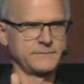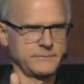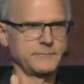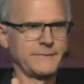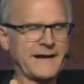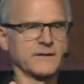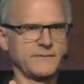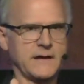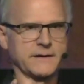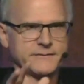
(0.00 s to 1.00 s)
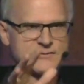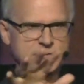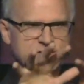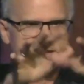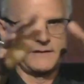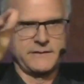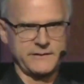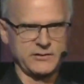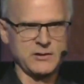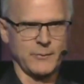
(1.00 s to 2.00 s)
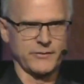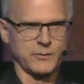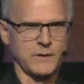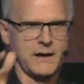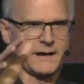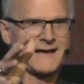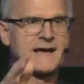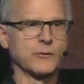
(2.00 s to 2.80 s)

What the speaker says: Mount of Olives, you'll see the Dome of the Rock.